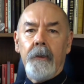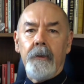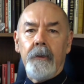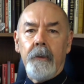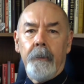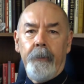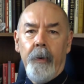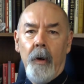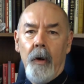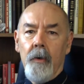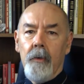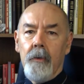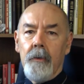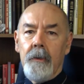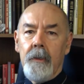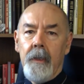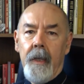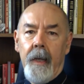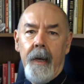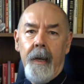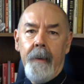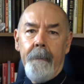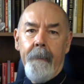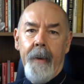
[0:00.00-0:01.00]
Suppose
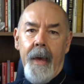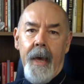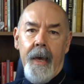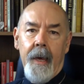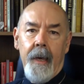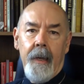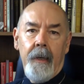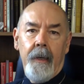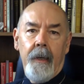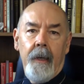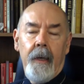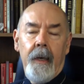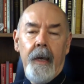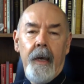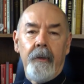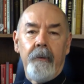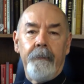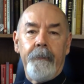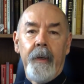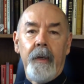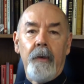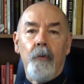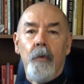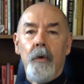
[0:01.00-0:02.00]
that a man has
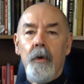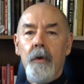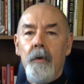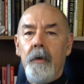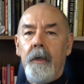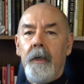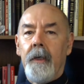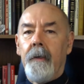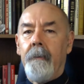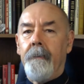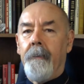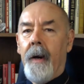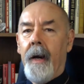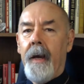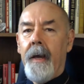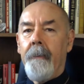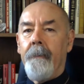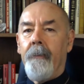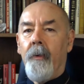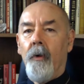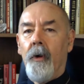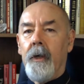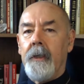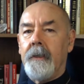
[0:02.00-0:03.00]
been wounded by a
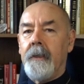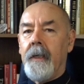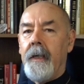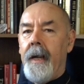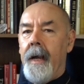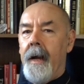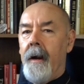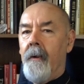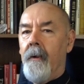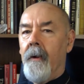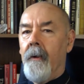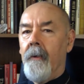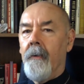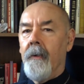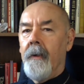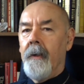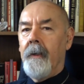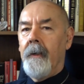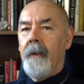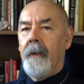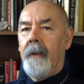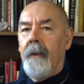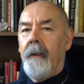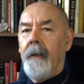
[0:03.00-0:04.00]
poisoned arrow,
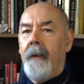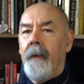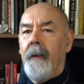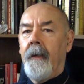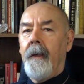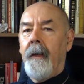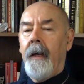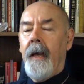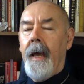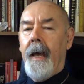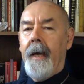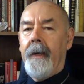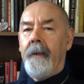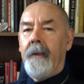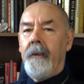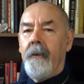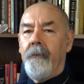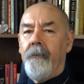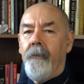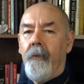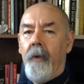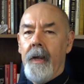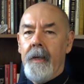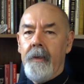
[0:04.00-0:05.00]
and his
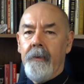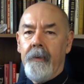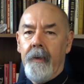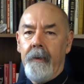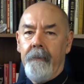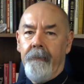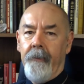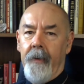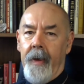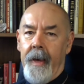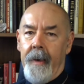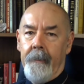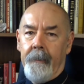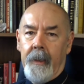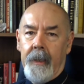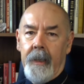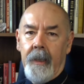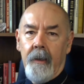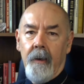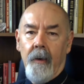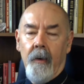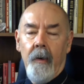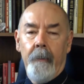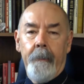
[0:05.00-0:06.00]
friends and
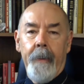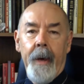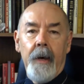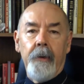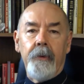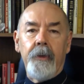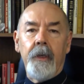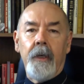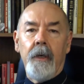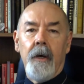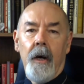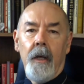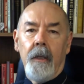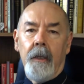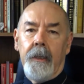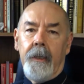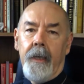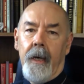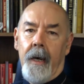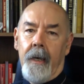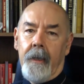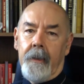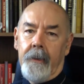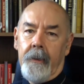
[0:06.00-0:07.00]
family are about to call a
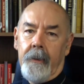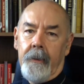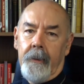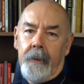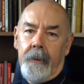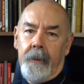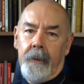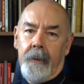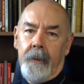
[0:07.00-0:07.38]
doctor.